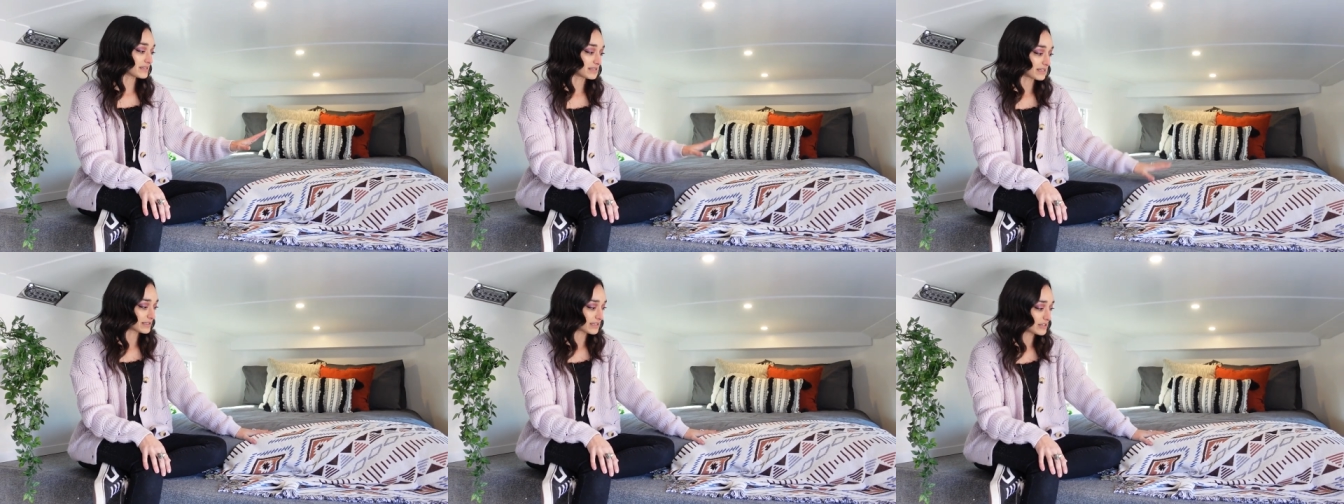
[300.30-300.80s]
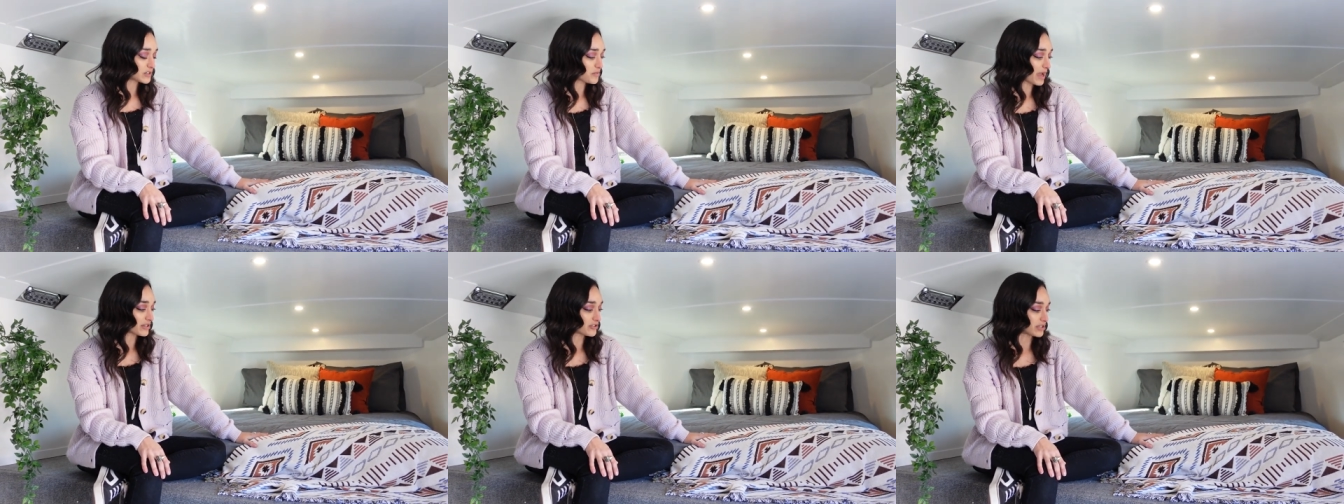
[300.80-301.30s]
a six inch
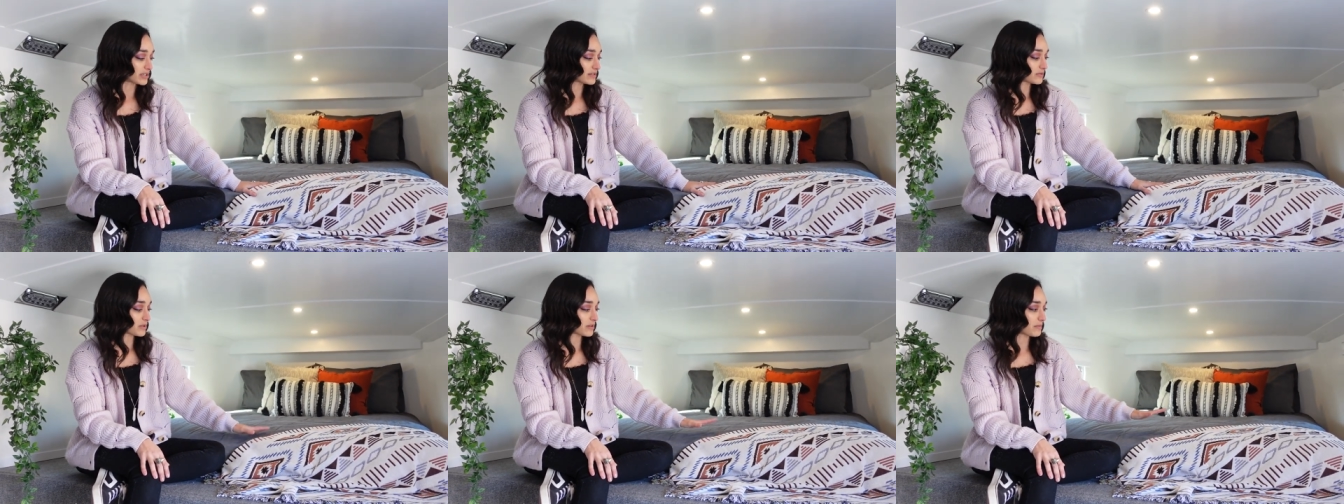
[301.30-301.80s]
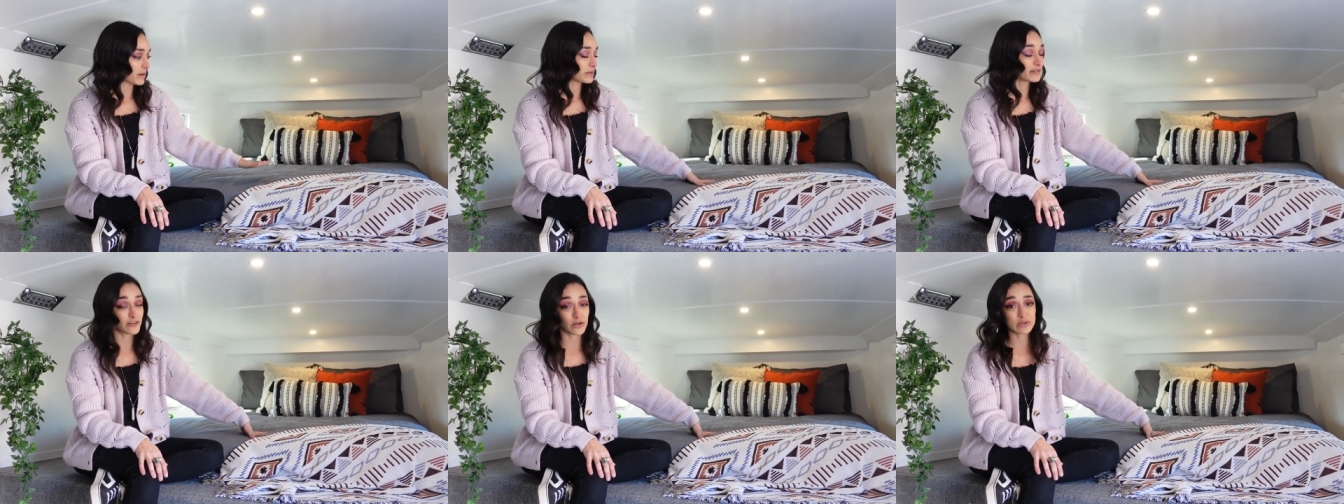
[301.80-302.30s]
mattress with a
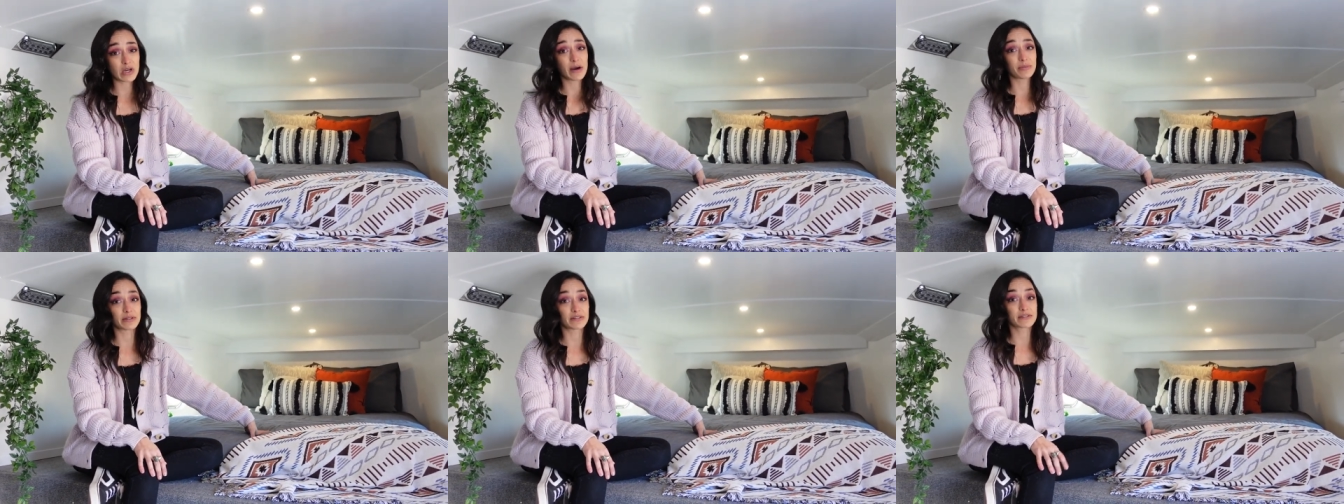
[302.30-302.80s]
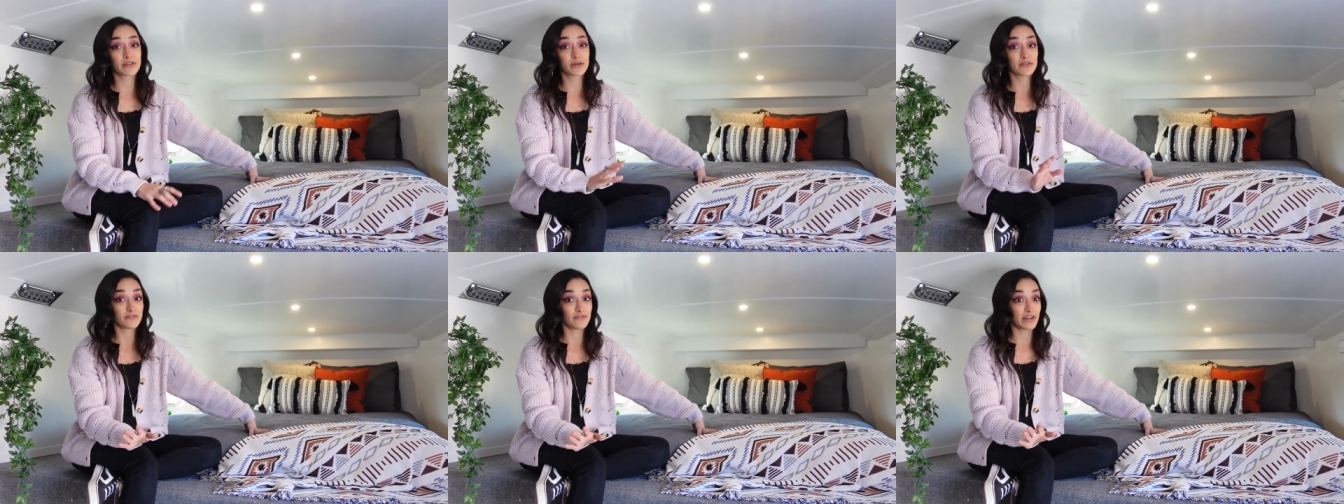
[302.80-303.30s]
memory foam topper, so
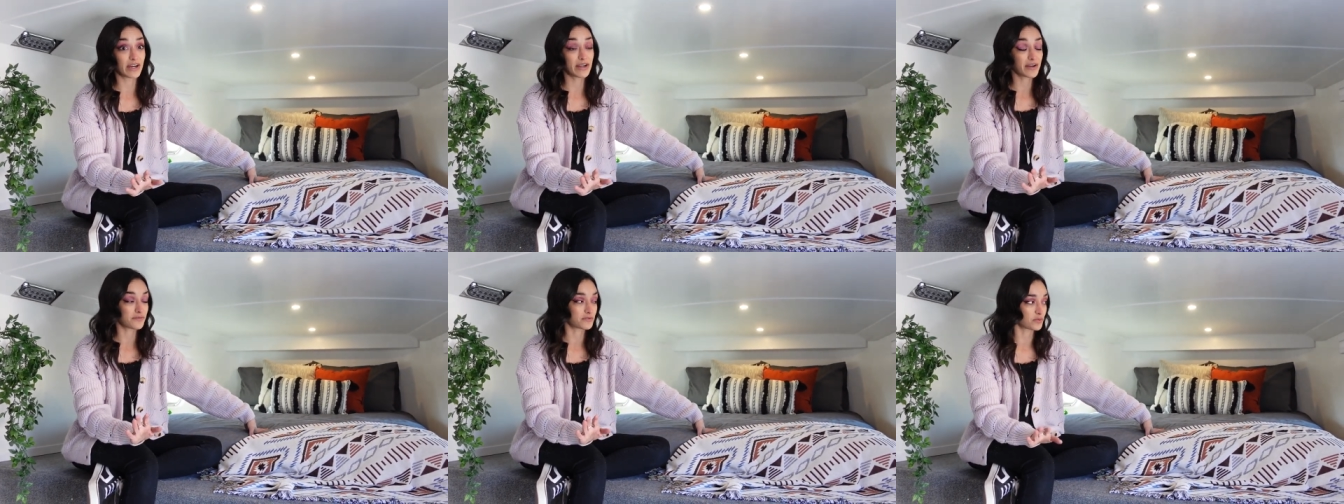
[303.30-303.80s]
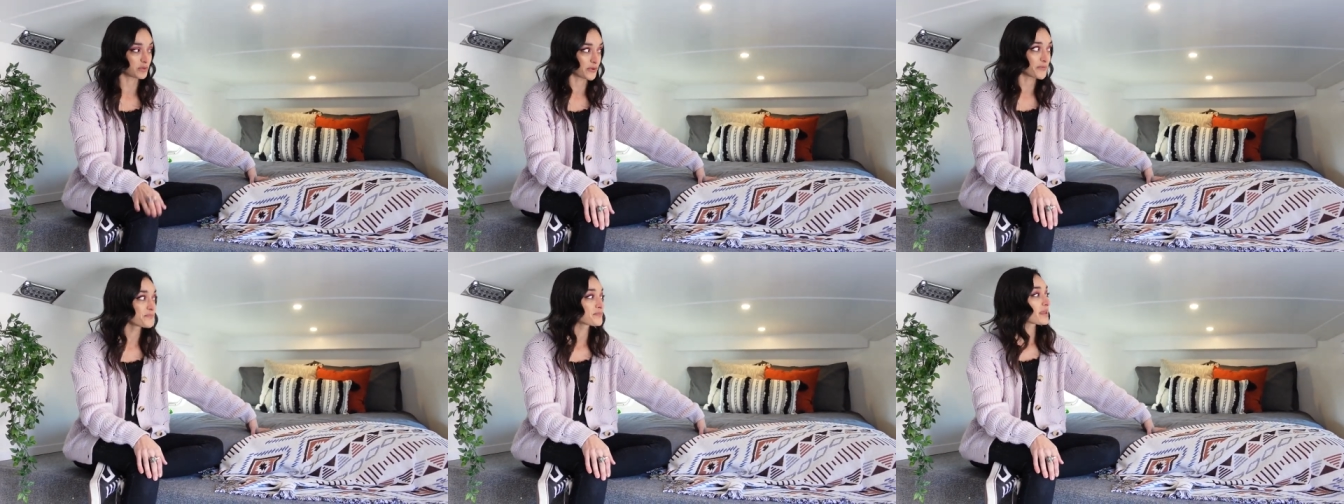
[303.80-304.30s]
it's very
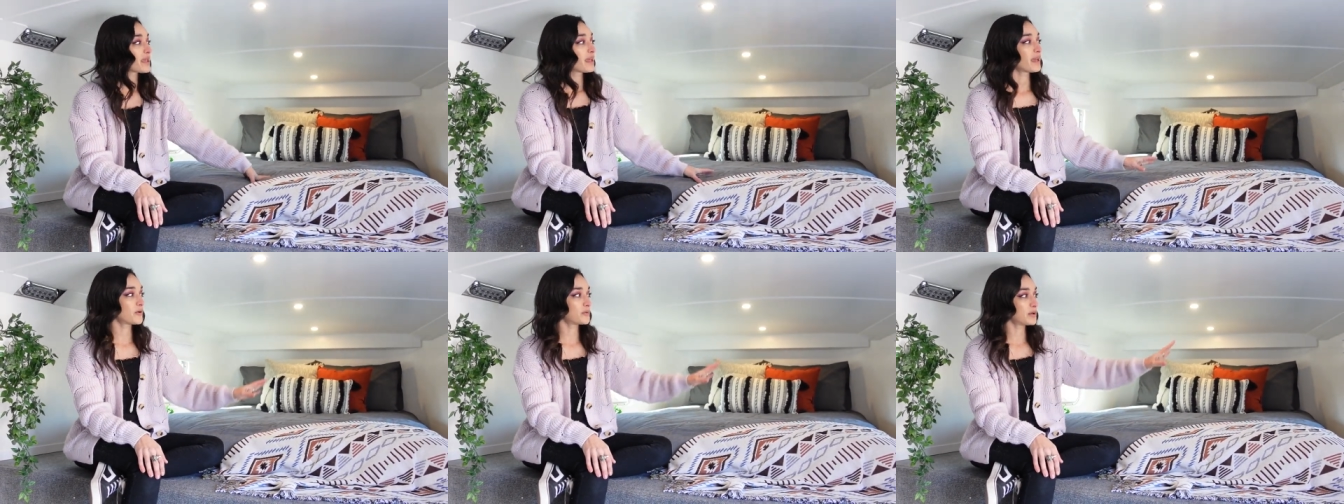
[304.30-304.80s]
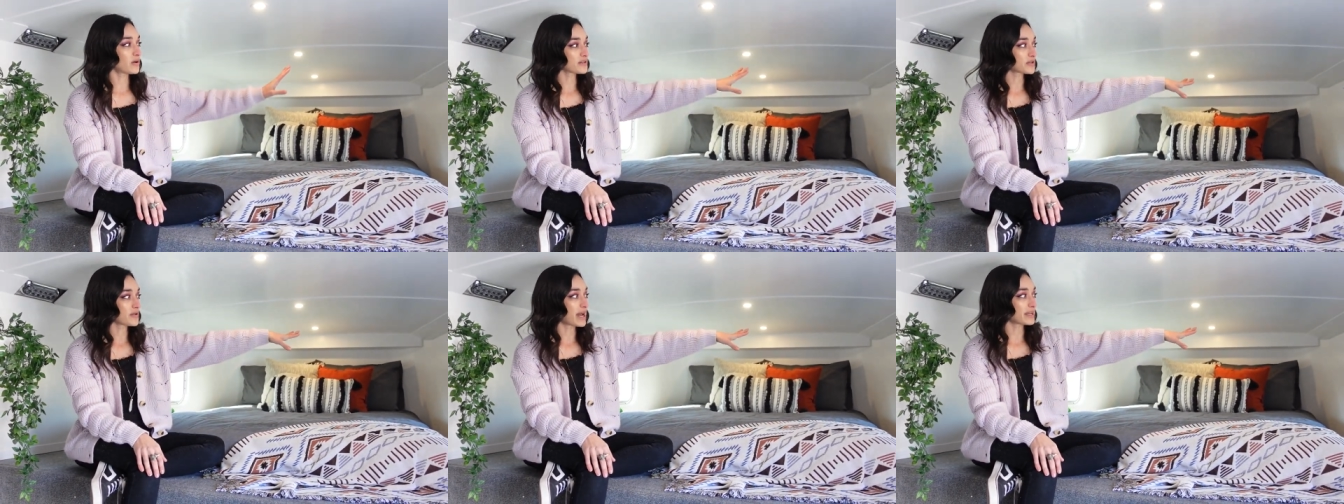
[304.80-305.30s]
comfortable. And we
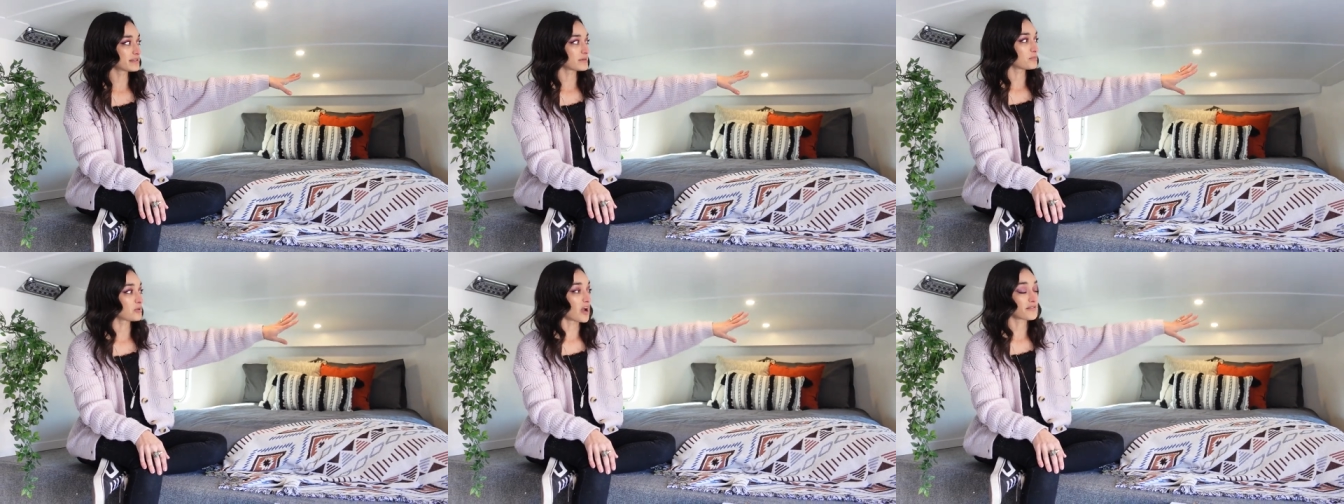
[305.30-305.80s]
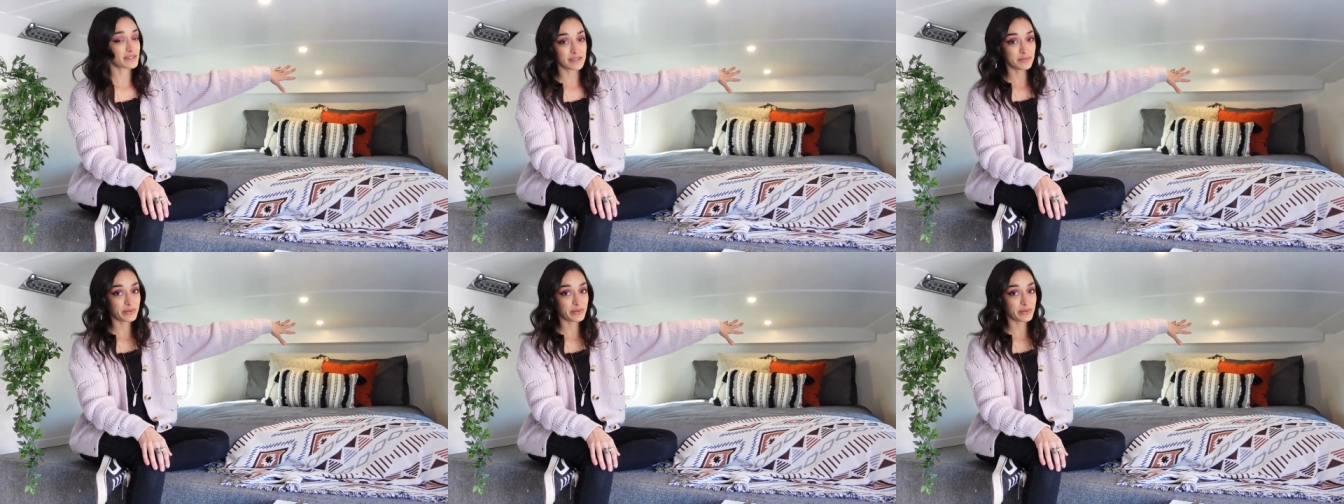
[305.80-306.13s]
also added some privacy